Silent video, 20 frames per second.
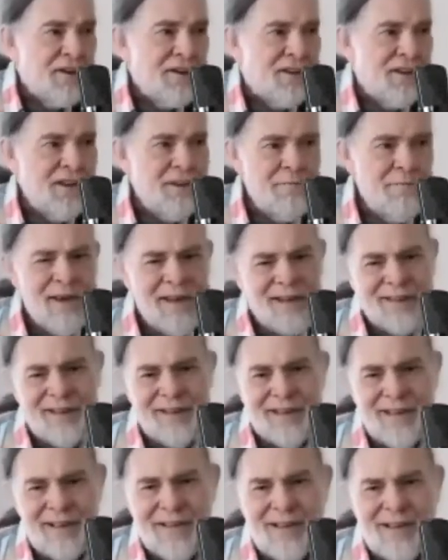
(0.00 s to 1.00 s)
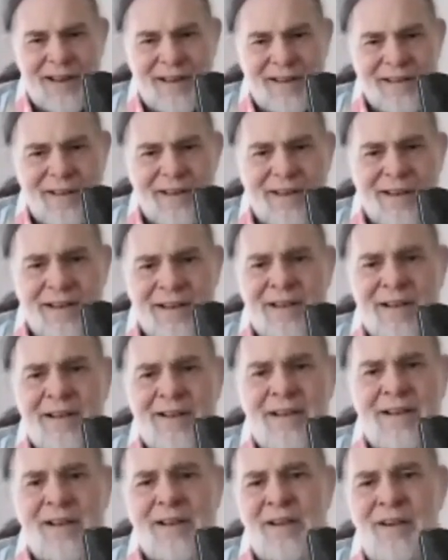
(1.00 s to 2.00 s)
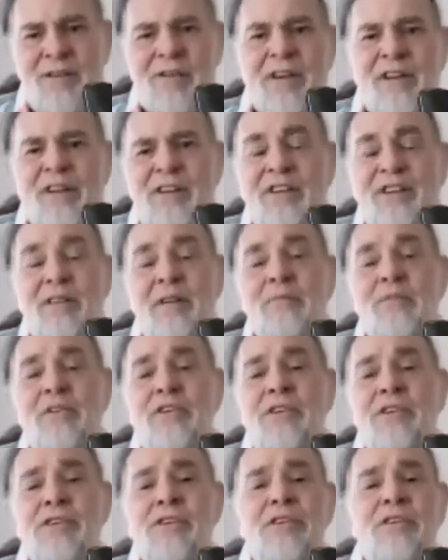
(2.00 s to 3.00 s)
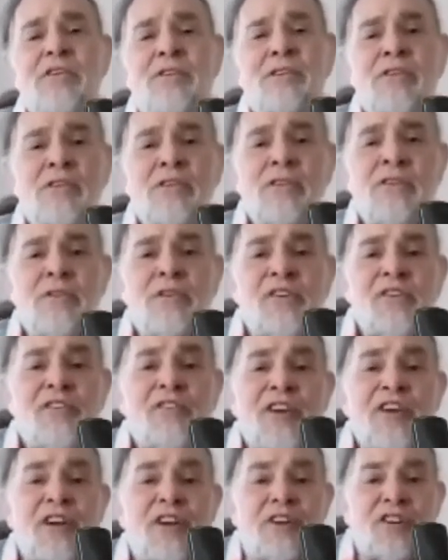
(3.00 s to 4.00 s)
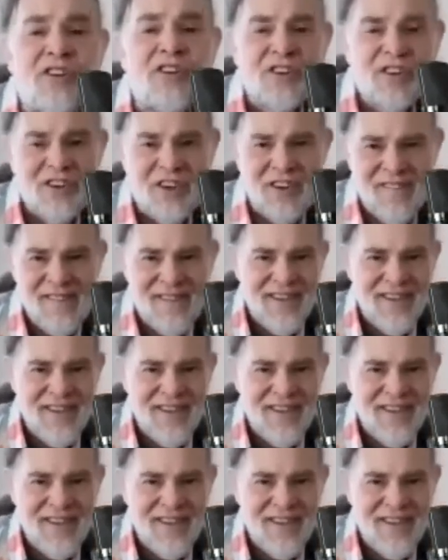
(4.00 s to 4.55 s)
to the Mexican desert where the summer was fierce.